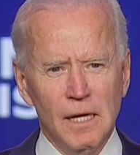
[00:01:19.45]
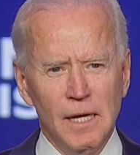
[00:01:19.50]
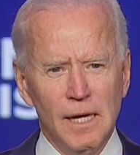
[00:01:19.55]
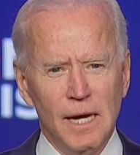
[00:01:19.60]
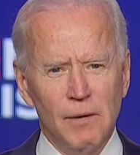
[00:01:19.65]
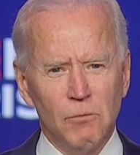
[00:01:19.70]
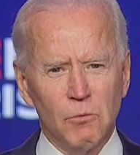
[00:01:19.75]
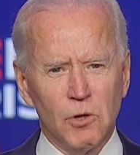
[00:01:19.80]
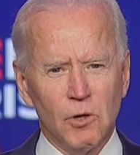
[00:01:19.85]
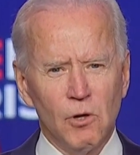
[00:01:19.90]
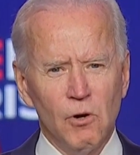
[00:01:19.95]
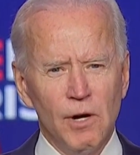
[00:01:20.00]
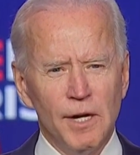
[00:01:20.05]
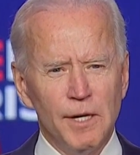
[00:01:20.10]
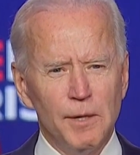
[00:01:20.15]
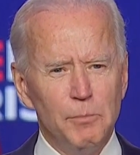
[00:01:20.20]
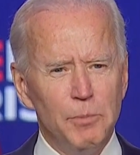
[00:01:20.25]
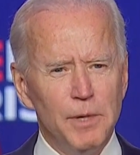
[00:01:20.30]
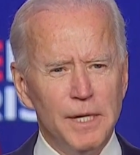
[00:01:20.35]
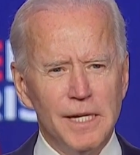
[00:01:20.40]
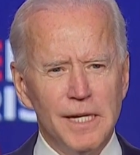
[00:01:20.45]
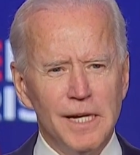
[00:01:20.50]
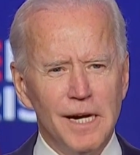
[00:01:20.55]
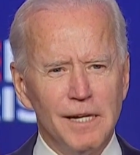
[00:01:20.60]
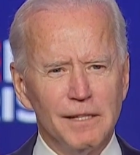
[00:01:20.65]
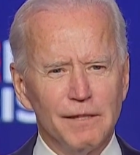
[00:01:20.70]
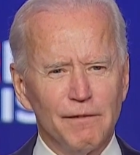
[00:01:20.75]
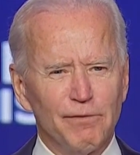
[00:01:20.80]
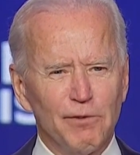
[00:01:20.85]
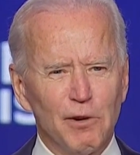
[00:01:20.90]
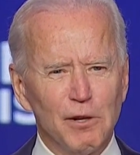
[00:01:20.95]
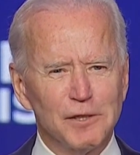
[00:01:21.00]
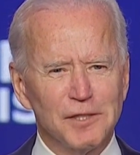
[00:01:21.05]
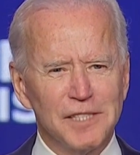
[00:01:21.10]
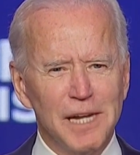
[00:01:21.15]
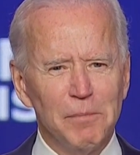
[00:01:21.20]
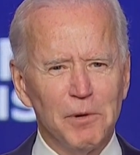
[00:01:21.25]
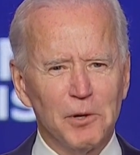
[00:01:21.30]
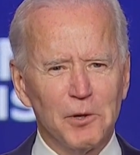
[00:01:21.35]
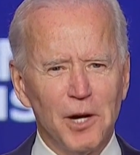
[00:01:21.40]
And we're going to be the first
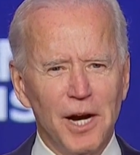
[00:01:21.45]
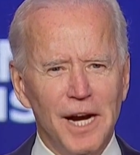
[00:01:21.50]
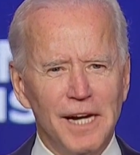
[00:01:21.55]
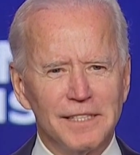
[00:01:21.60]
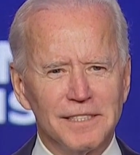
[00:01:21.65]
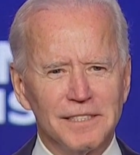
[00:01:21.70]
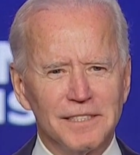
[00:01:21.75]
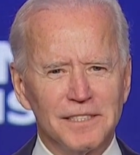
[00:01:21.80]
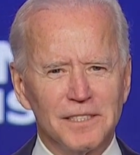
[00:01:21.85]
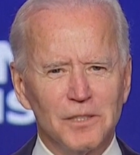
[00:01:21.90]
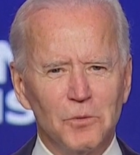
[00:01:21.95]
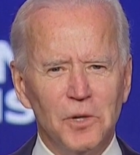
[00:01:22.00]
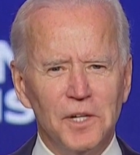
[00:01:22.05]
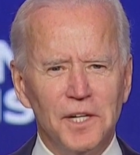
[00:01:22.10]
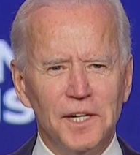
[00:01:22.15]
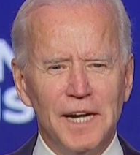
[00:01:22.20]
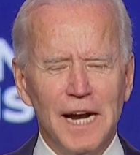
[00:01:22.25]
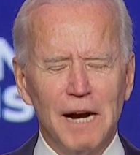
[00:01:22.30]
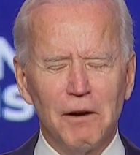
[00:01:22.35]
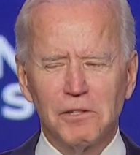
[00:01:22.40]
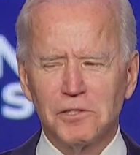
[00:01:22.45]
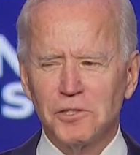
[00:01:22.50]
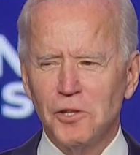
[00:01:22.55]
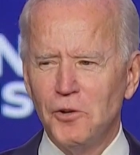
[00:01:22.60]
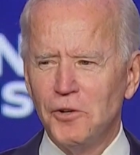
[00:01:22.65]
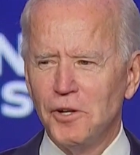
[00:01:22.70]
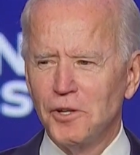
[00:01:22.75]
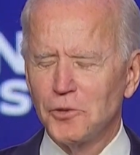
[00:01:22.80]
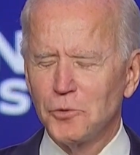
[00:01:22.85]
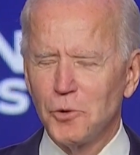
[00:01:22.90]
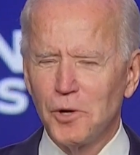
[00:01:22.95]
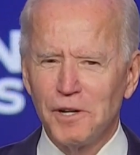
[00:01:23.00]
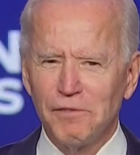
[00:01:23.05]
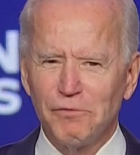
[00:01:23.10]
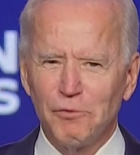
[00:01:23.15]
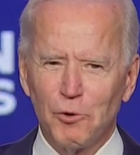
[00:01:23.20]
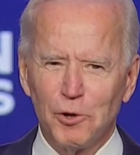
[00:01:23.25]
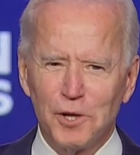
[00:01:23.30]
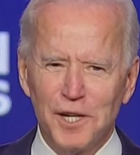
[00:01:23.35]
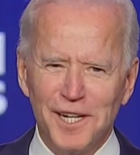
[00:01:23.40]
Democrat to win in Arizona in
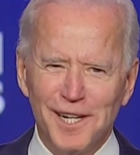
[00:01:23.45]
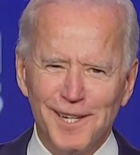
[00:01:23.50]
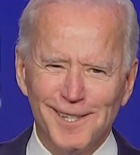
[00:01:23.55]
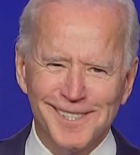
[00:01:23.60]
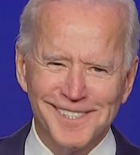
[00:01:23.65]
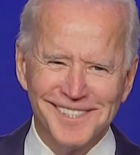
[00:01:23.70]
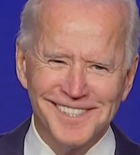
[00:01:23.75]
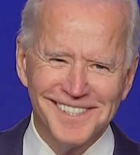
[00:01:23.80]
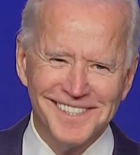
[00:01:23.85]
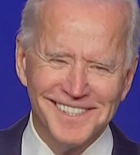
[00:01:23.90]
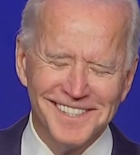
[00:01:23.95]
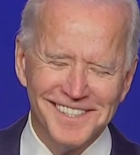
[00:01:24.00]
24 years.